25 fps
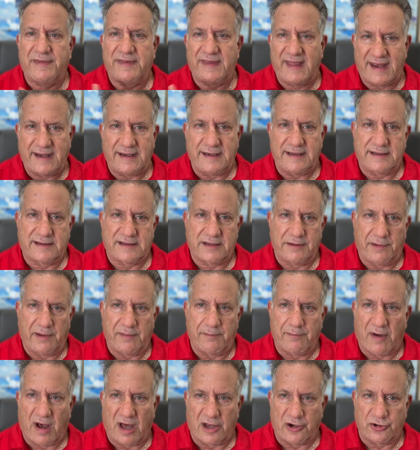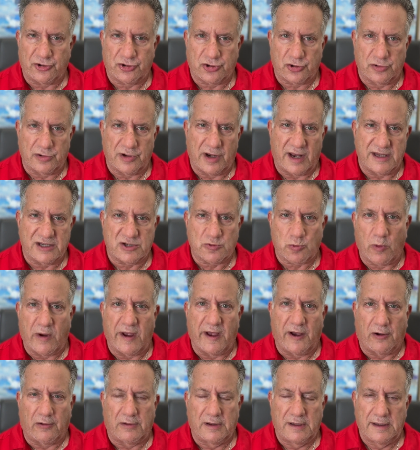They need to be monitored as
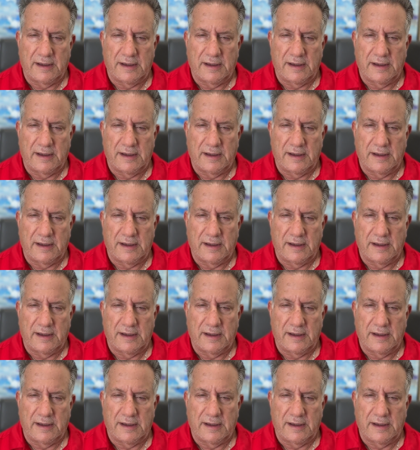well.